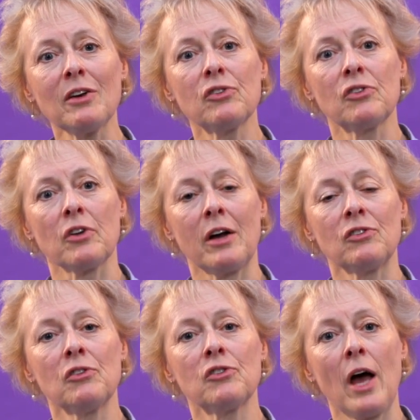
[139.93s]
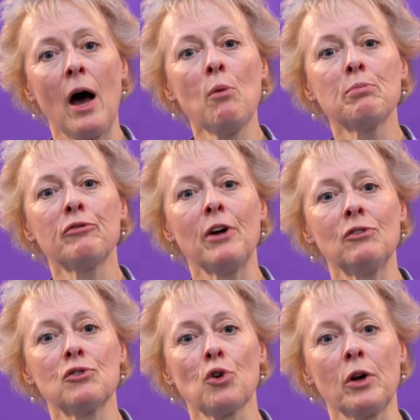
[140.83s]
exercises to help
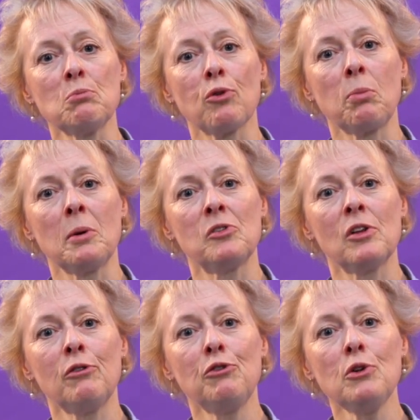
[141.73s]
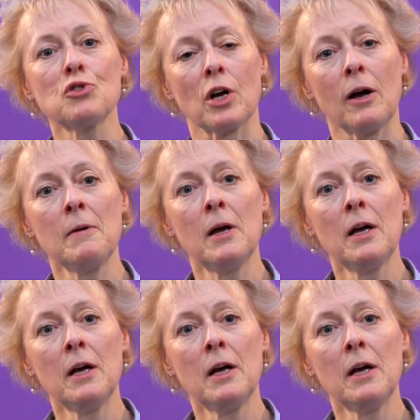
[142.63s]
prevent joint problems in the future.